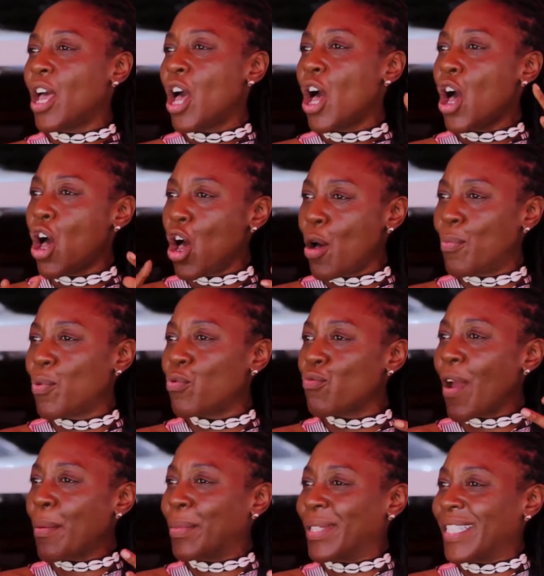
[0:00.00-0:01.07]
herbal
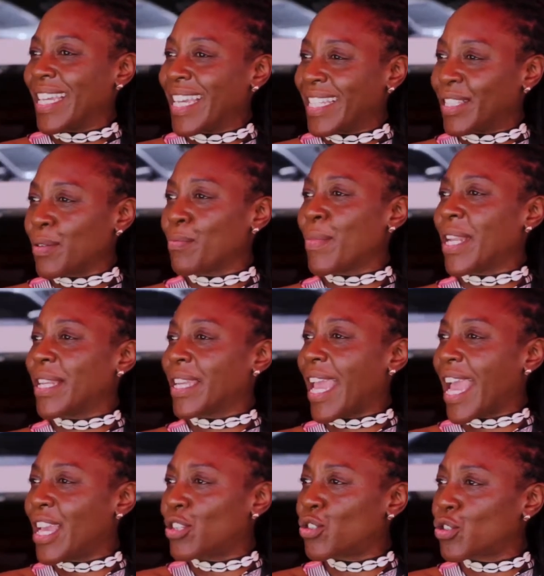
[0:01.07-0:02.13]
remedies and
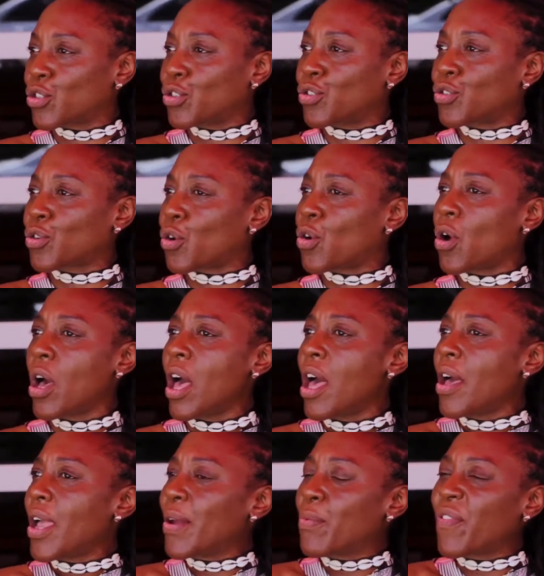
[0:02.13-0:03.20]
medications, or
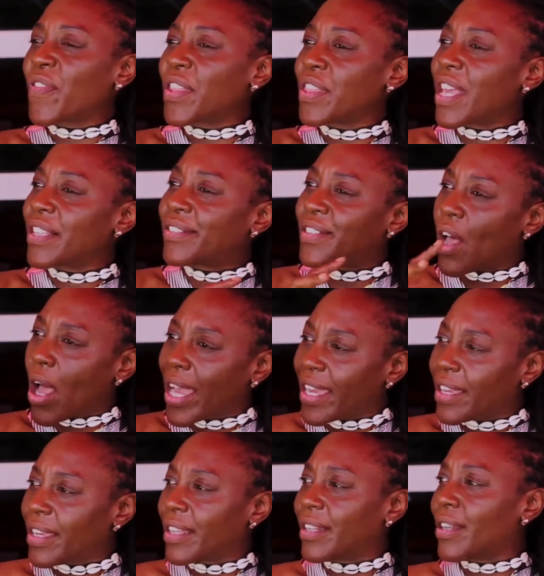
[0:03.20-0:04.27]
within their
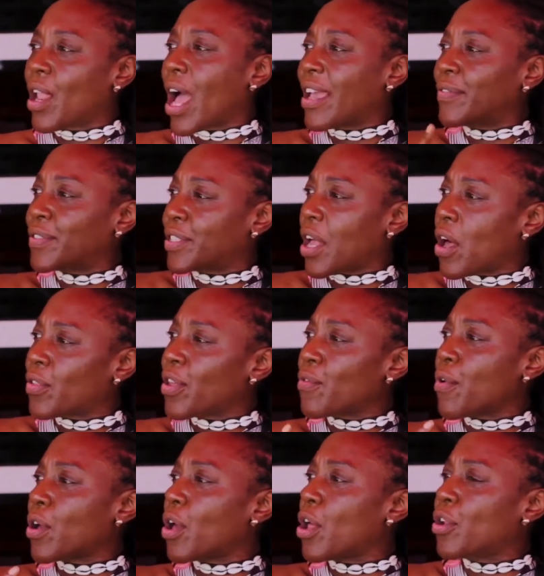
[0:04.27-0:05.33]
diet and lifestyle. There
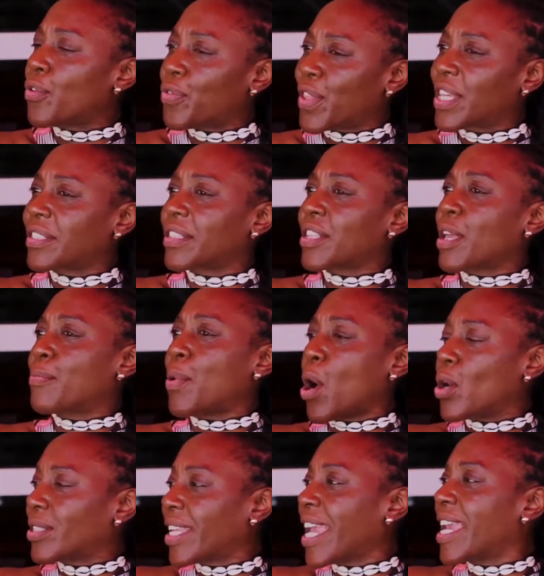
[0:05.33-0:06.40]
are things that they
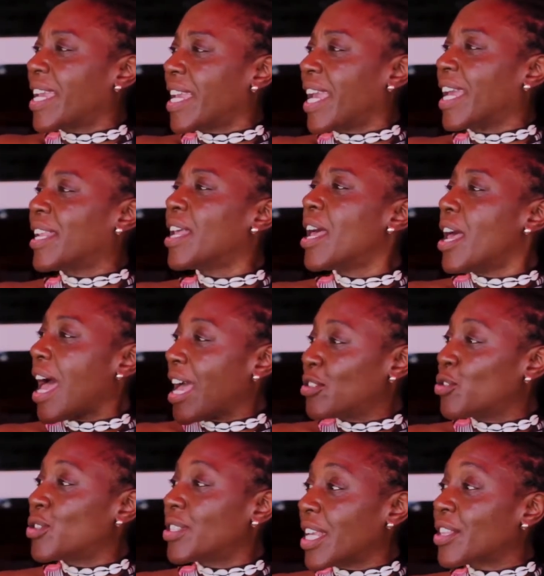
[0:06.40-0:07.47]
partake in, as
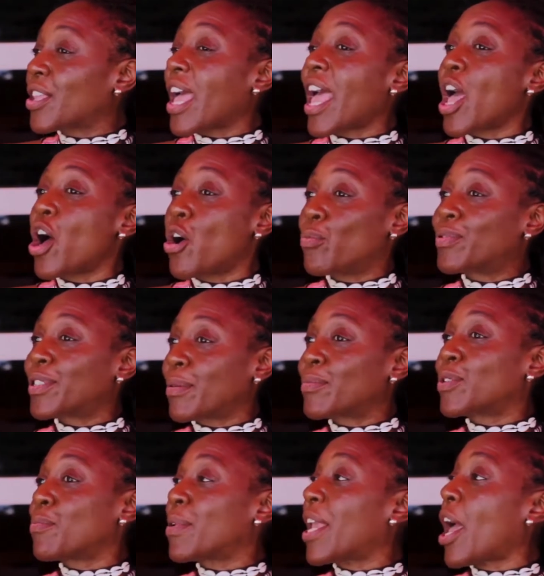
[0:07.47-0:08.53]
you said, that helps them
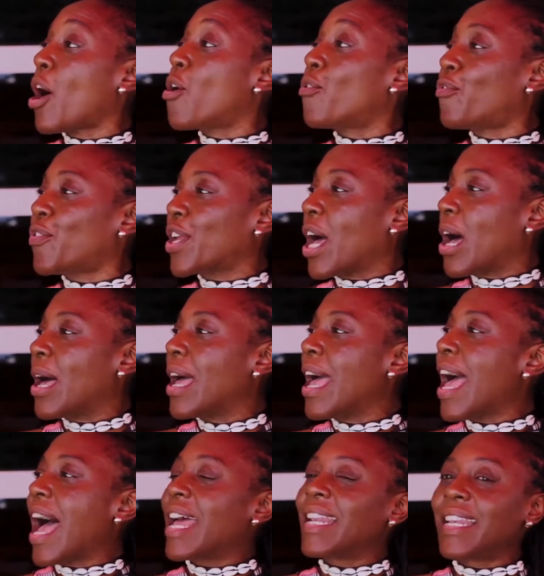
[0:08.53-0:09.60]
to be healthier
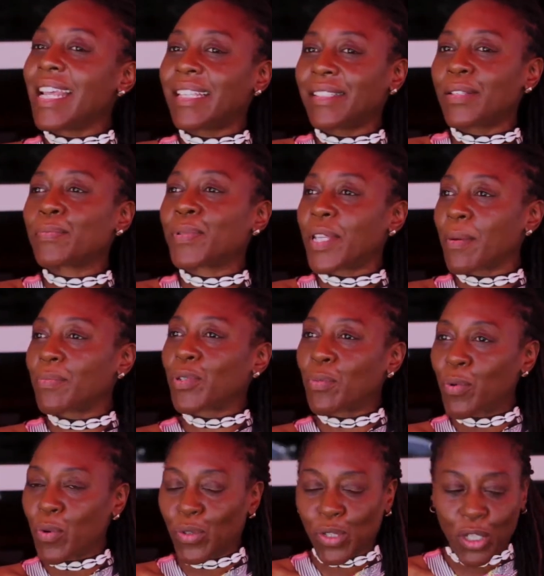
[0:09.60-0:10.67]
and less
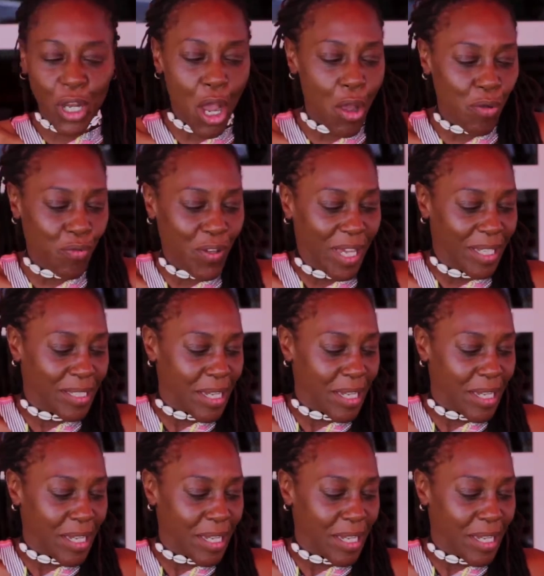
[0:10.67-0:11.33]
susceptible to COVID.